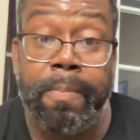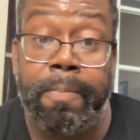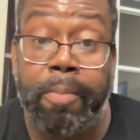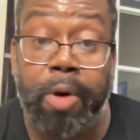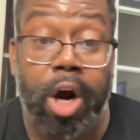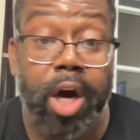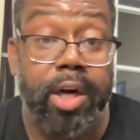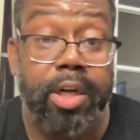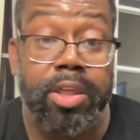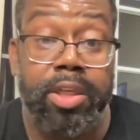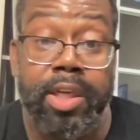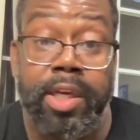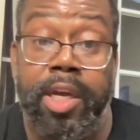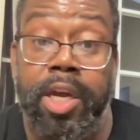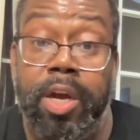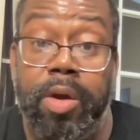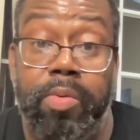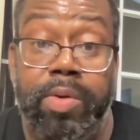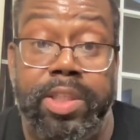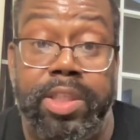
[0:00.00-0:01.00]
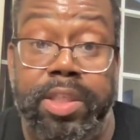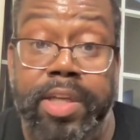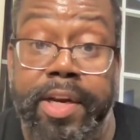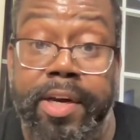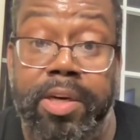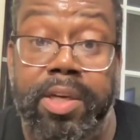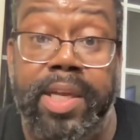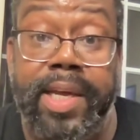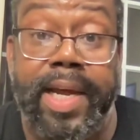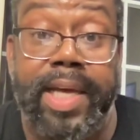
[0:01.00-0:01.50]
Barkley was
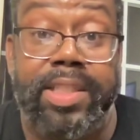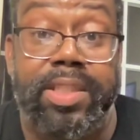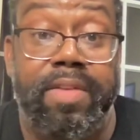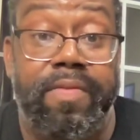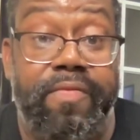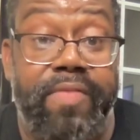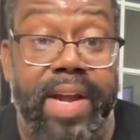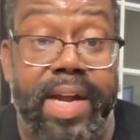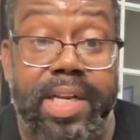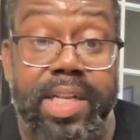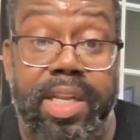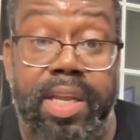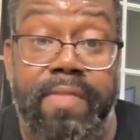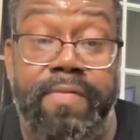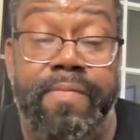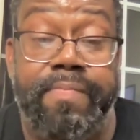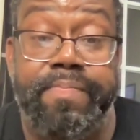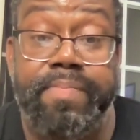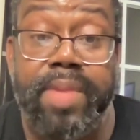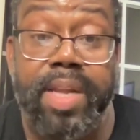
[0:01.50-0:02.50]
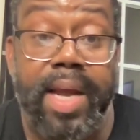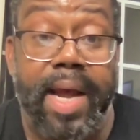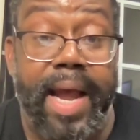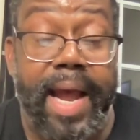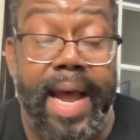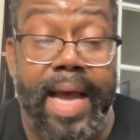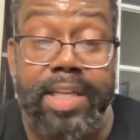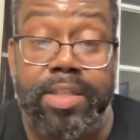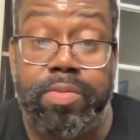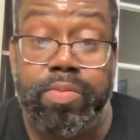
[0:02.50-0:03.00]
nearly as effective
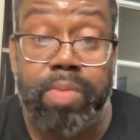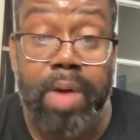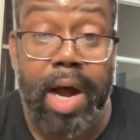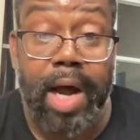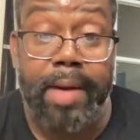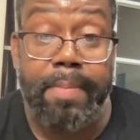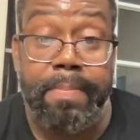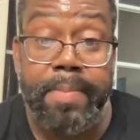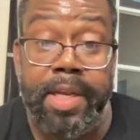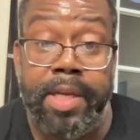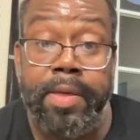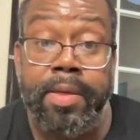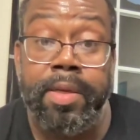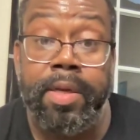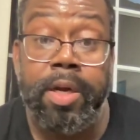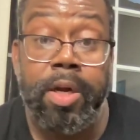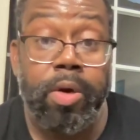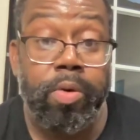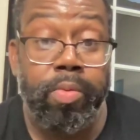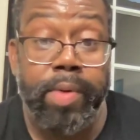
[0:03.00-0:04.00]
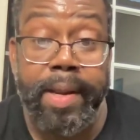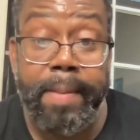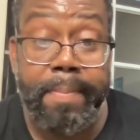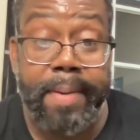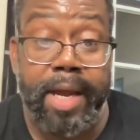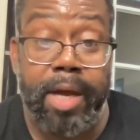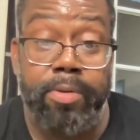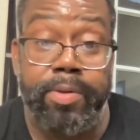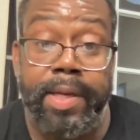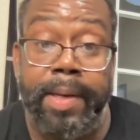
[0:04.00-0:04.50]
as Rodman
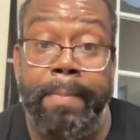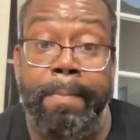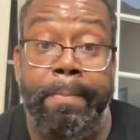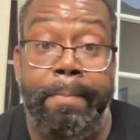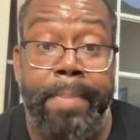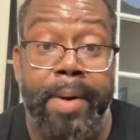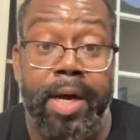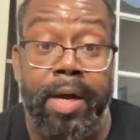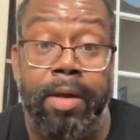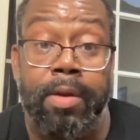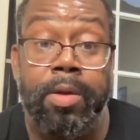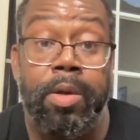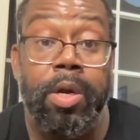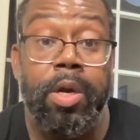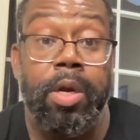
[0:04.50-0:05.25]
rebounding, but